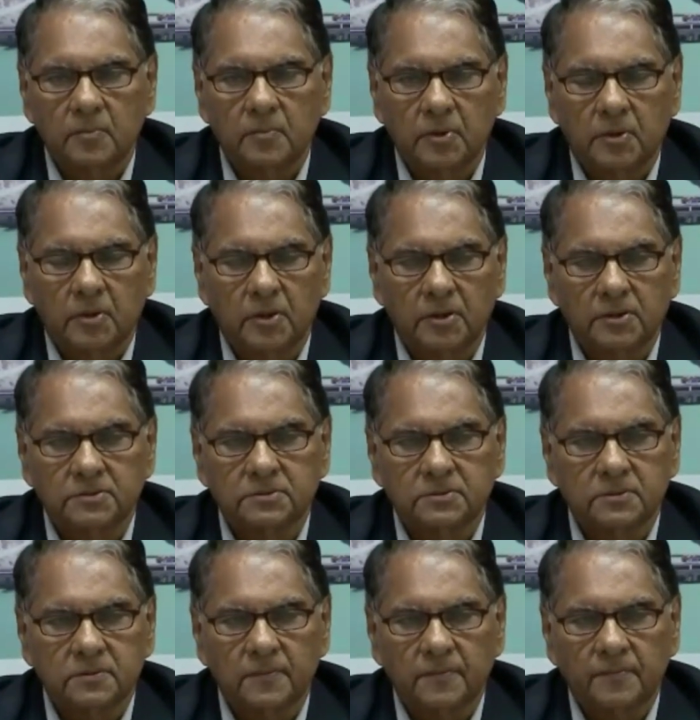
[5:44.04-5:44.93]
because
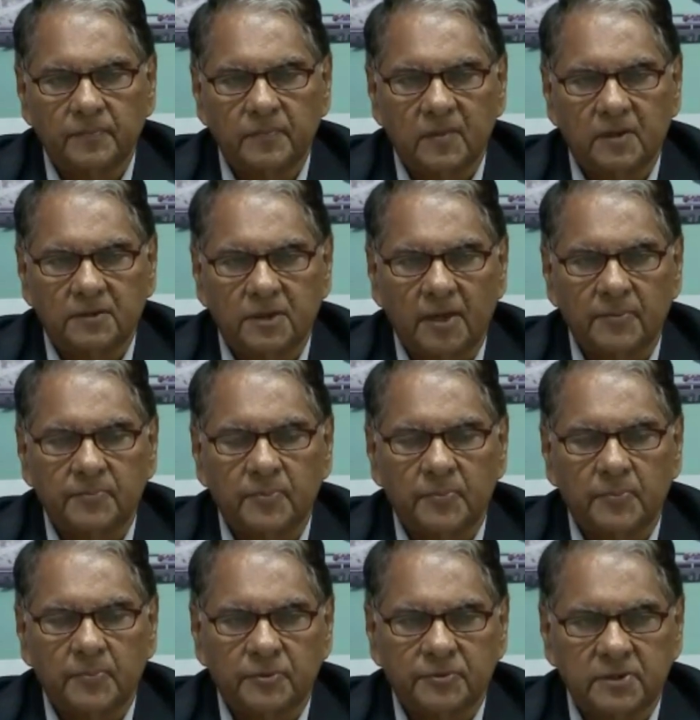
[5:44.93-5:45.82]
the type
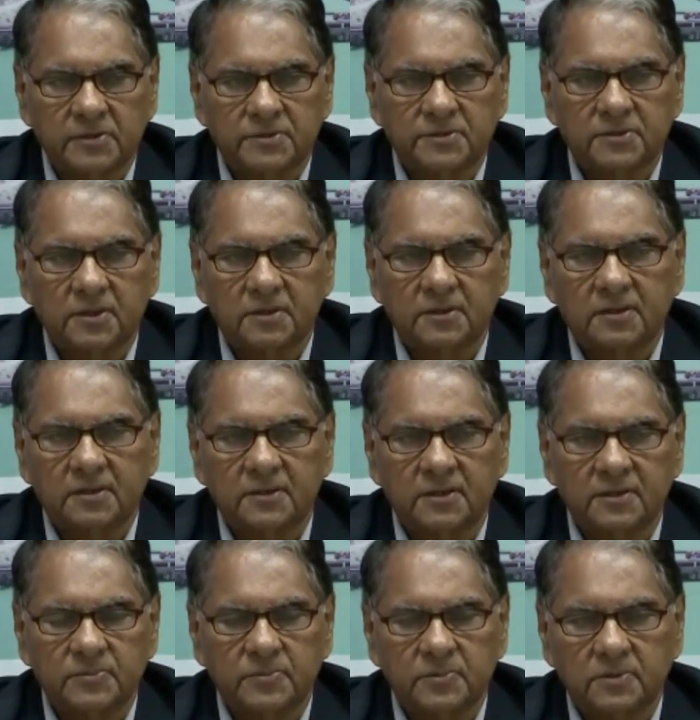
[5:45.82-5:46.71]
of potential that
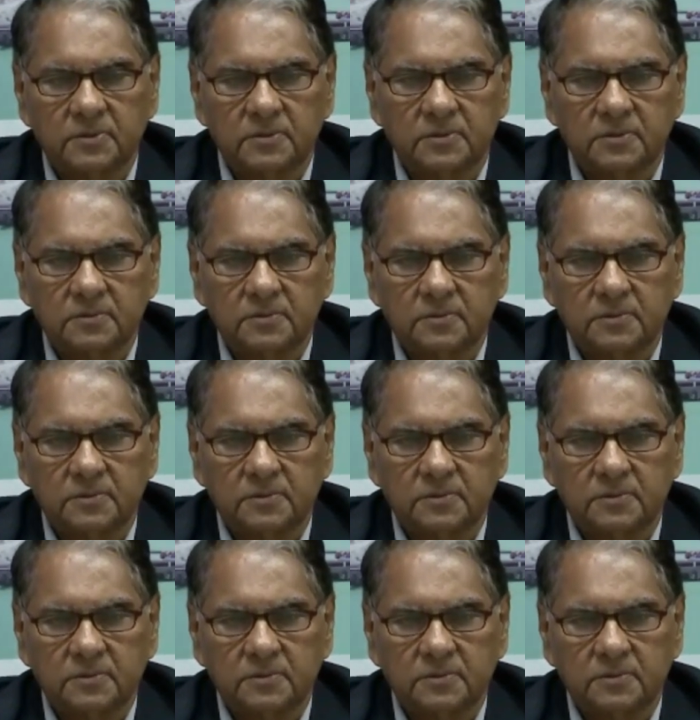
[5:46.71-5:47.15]
has been